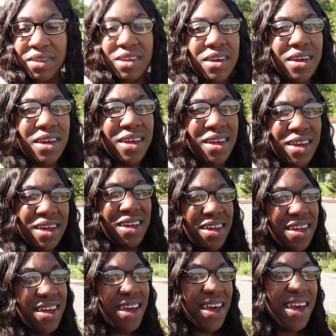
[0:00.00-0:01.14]

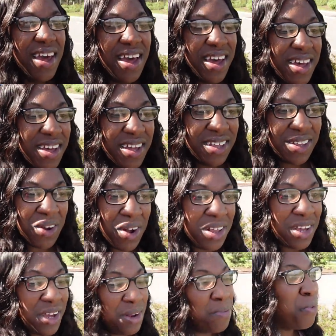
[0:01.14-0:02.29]
it's
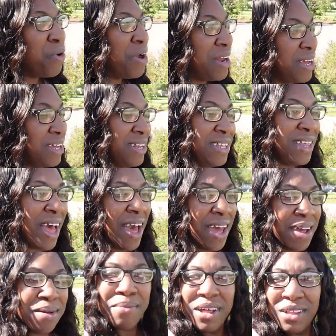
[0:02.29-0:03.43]
early in the morning and it's hot.
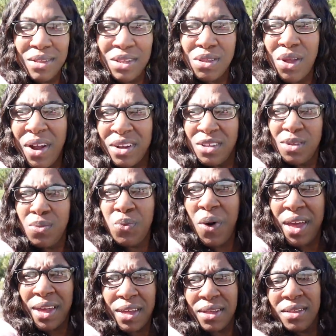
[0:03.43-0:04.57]
I'm about to start
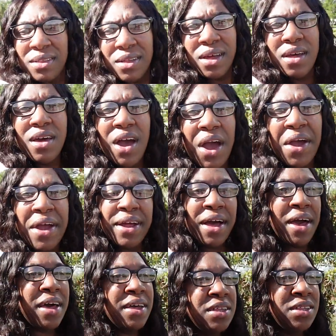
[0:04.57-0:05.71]
sweating. All right,
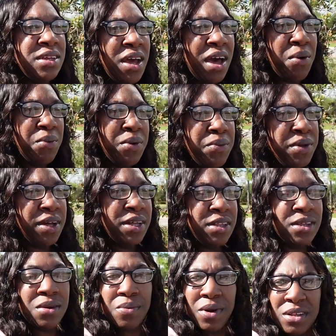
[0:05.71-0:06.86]
I'll see y'all when we get
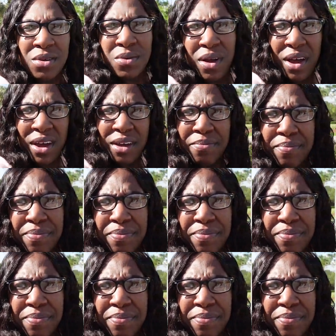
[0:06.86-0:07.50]
to the restaurant.